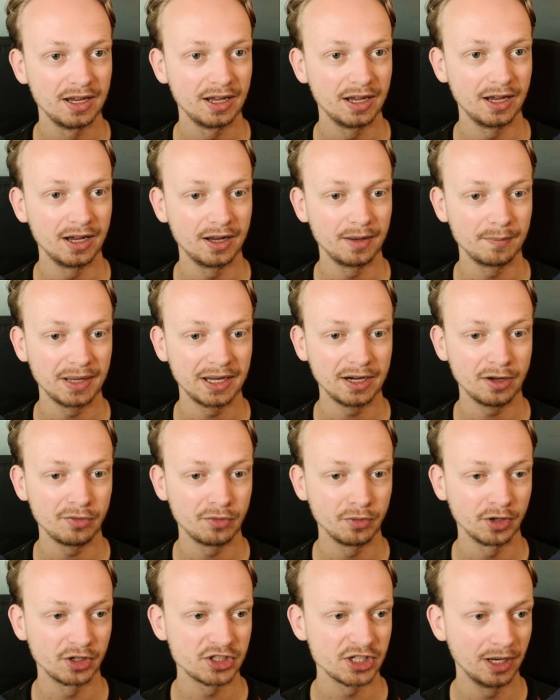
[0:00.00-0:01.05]
And now
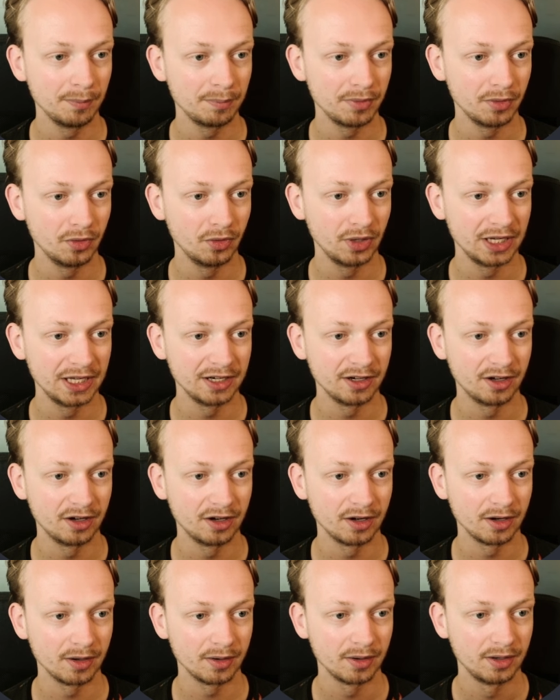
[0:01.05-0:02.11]
for example, in
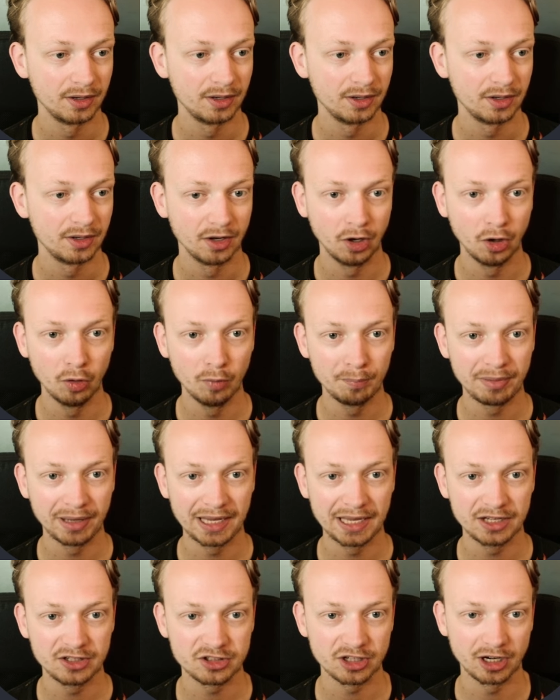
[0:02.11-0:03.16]
our
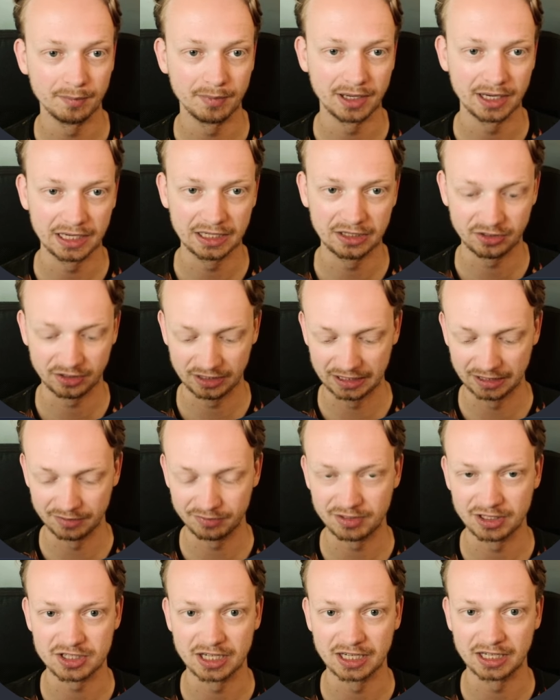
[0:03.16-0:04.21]
homepage, I might give
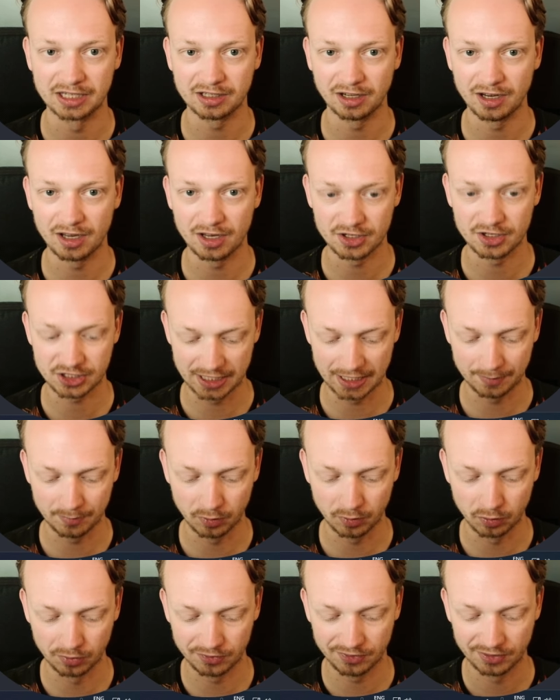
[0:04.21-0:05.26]
this a class name
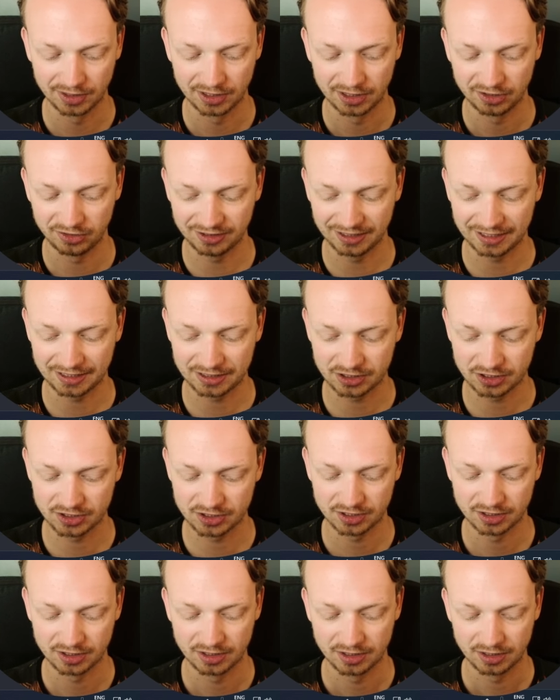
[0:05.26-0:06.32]
of text
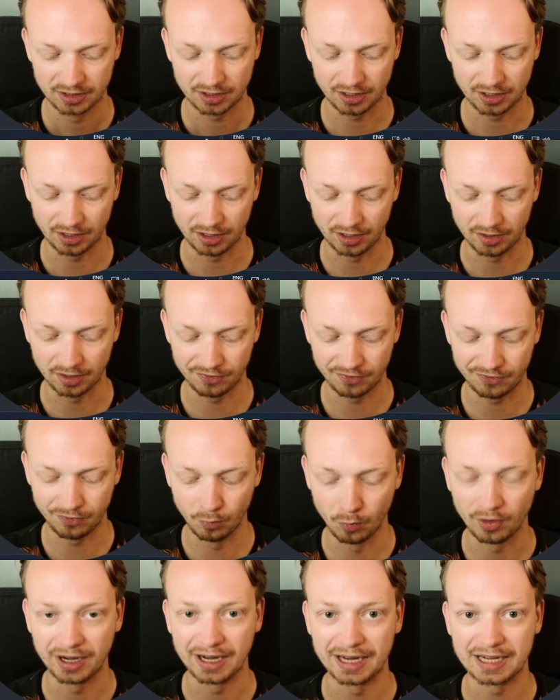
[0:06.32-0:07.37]

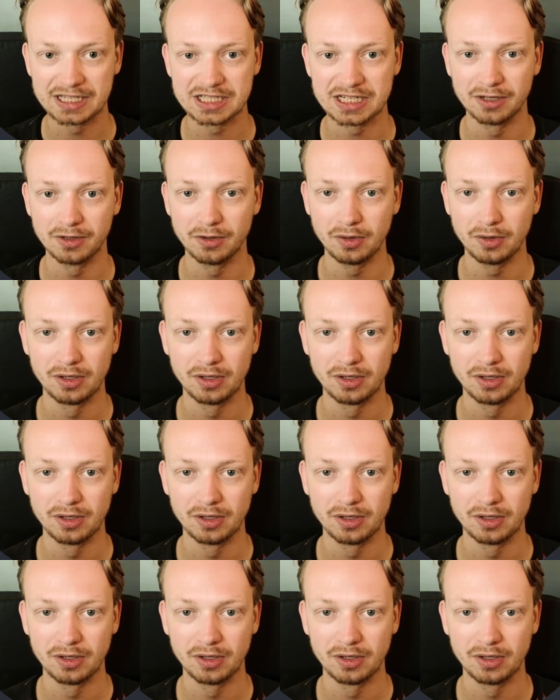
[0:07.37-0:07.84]
for Excel